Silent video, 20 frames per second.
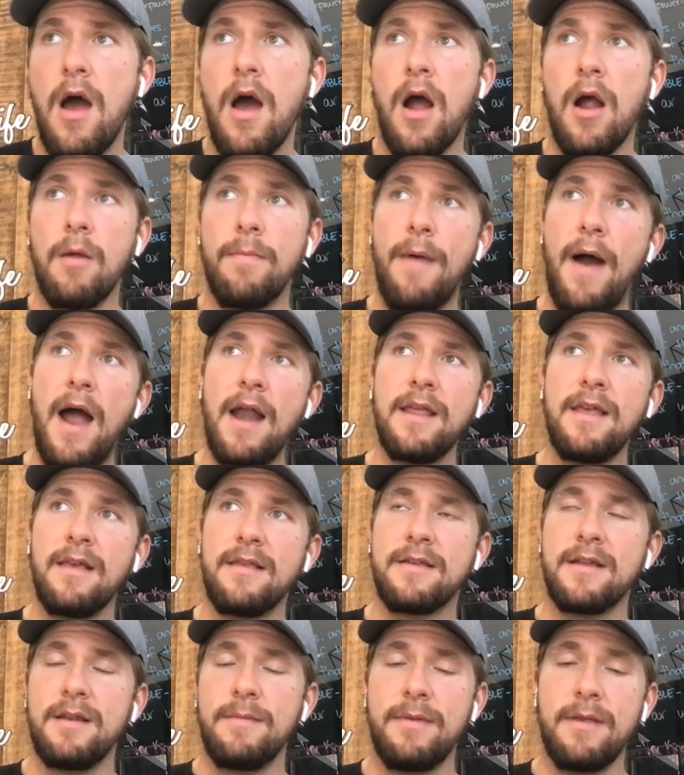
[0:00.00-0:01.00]
Our body
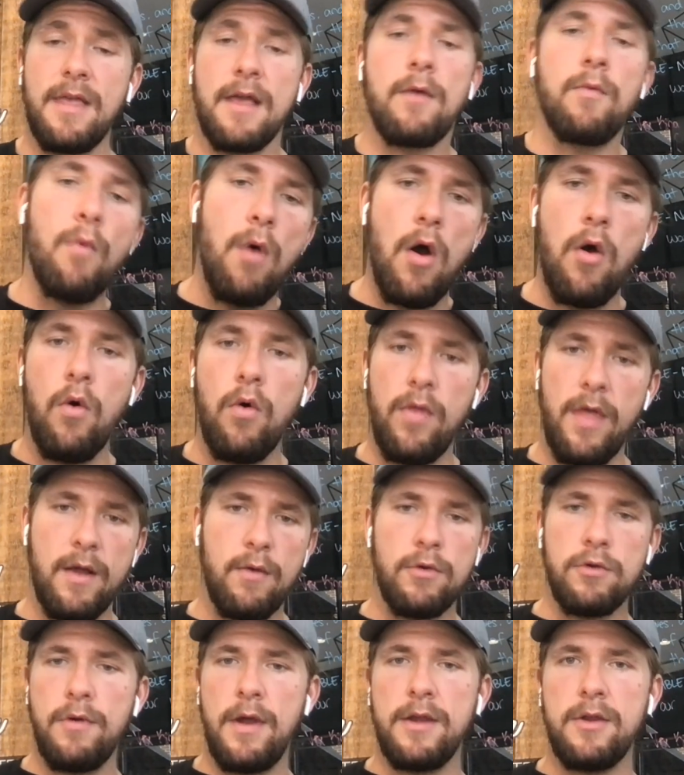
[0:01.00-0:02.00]
is going to be like, whoa, like,
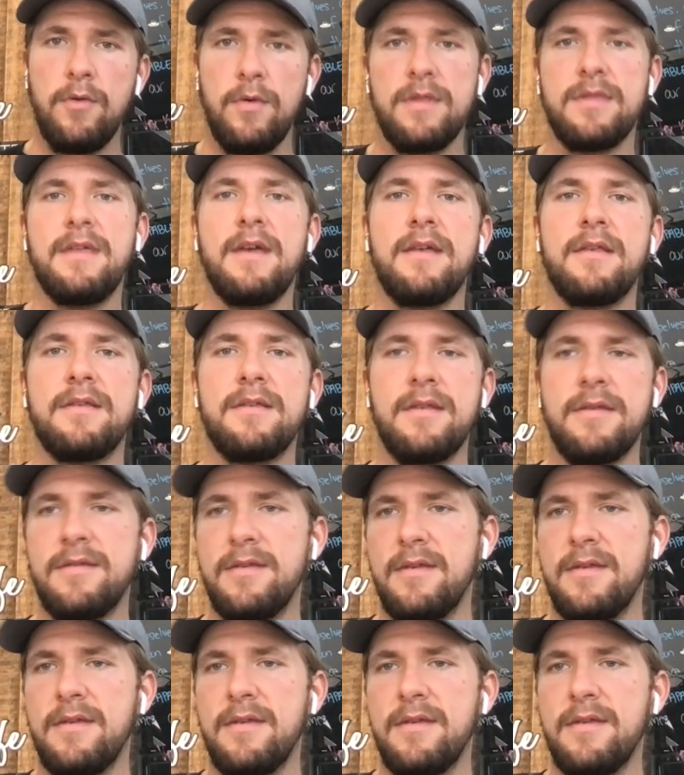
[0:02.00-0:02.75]
what do I do with this?